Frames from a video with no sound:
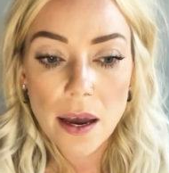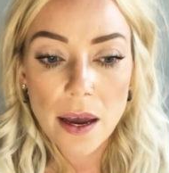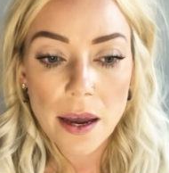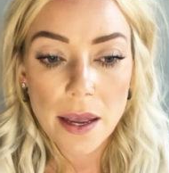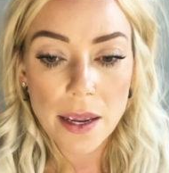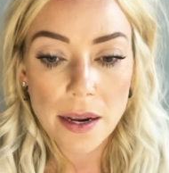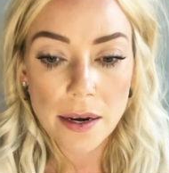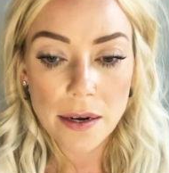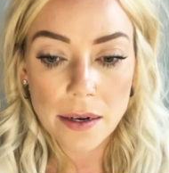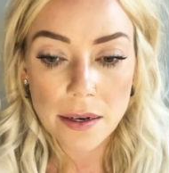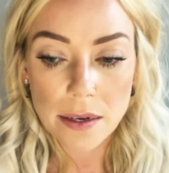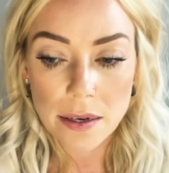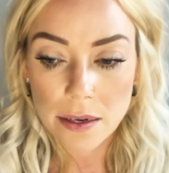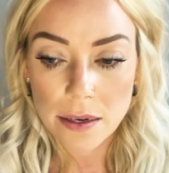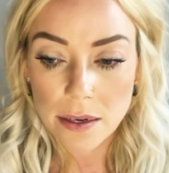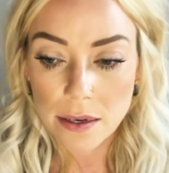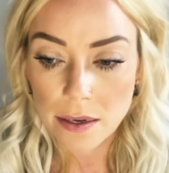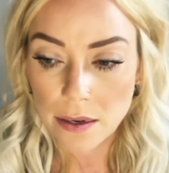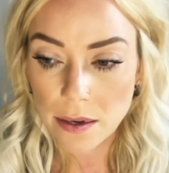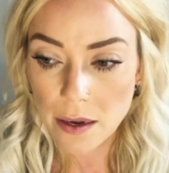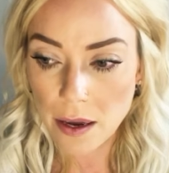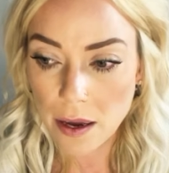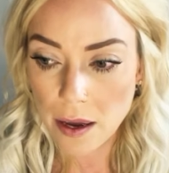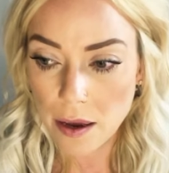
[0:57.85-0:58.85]
It
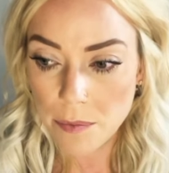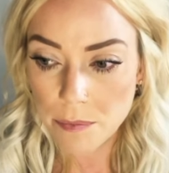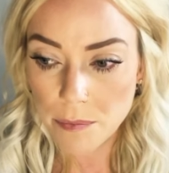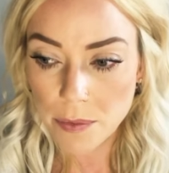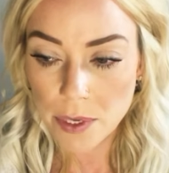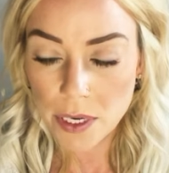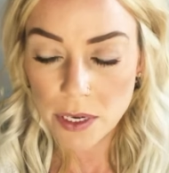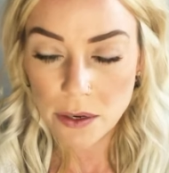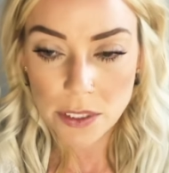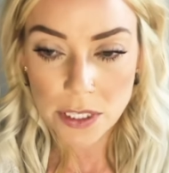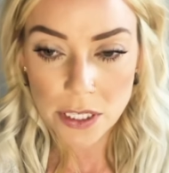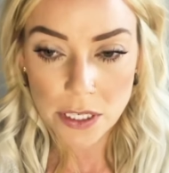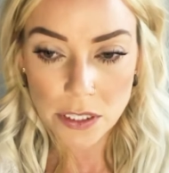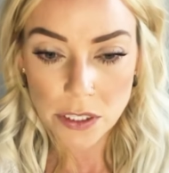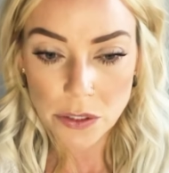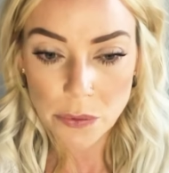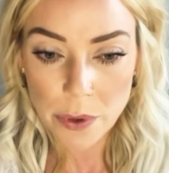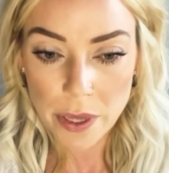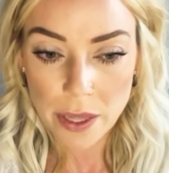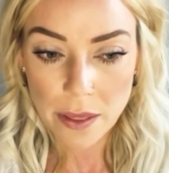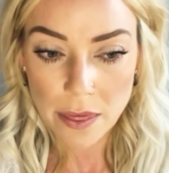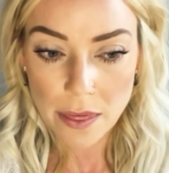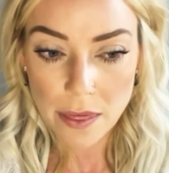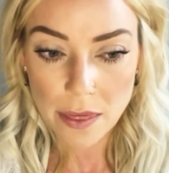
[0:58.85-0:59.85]
deals
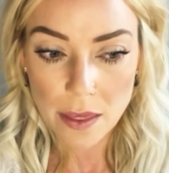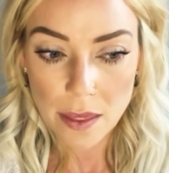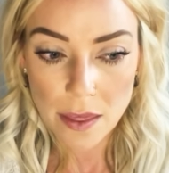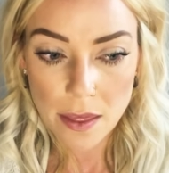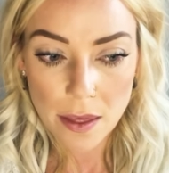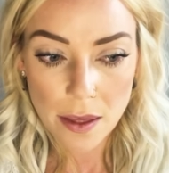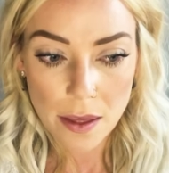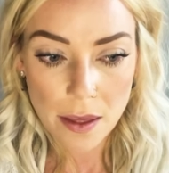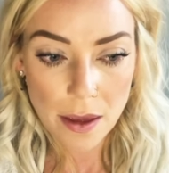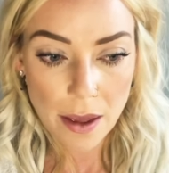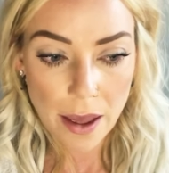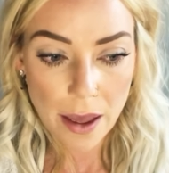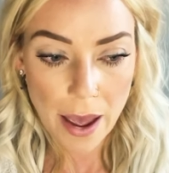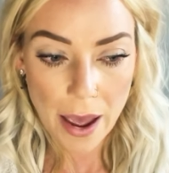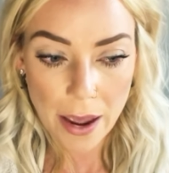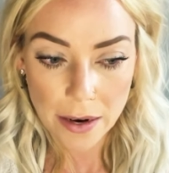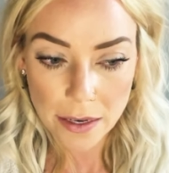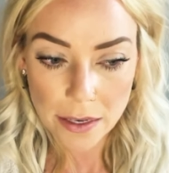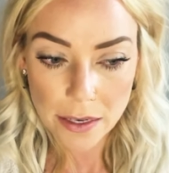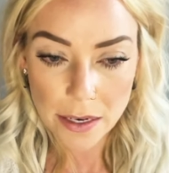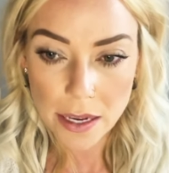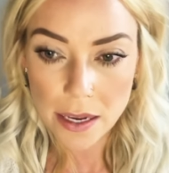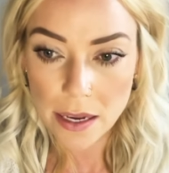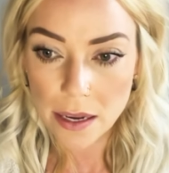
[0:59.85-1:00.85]
with
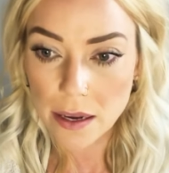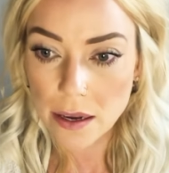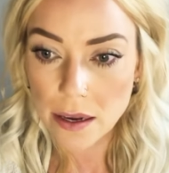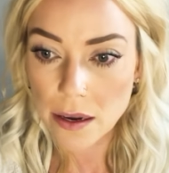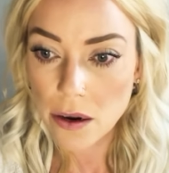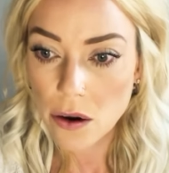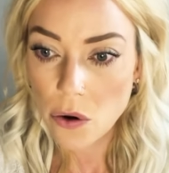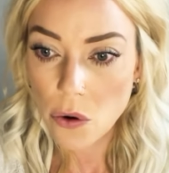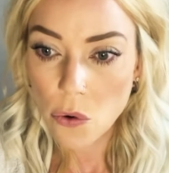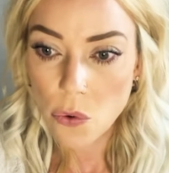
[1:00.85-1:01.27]
acne,